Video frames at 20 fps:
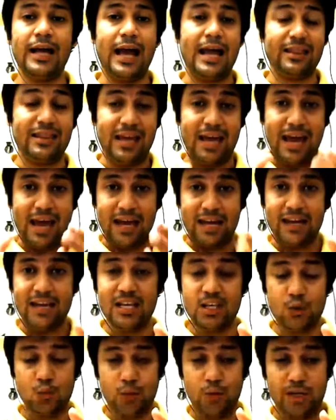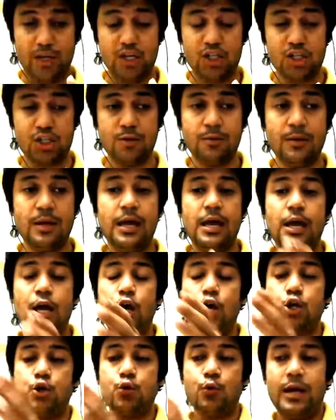the array is finished, you
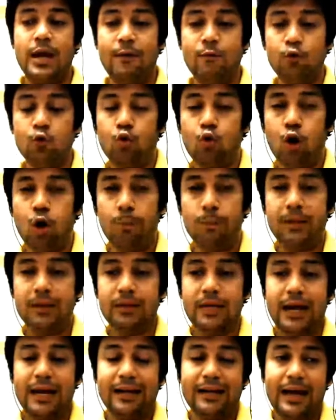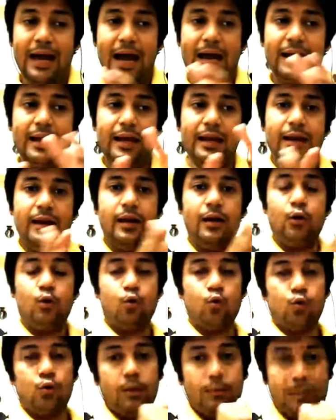will have to copy the entire array to the
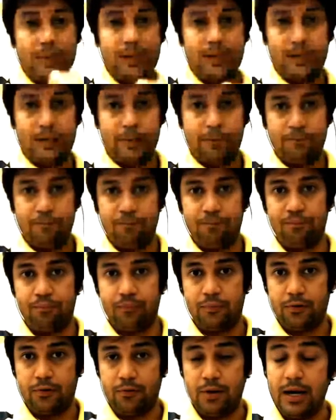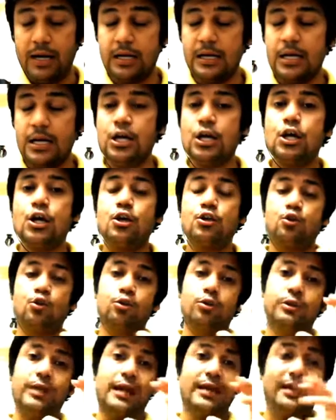beginning, right? So
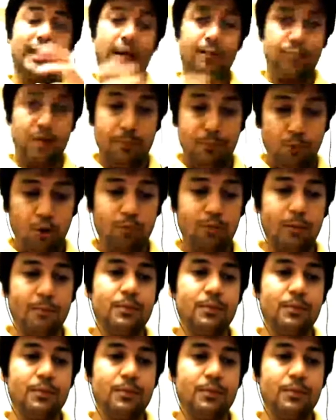that can be a problem.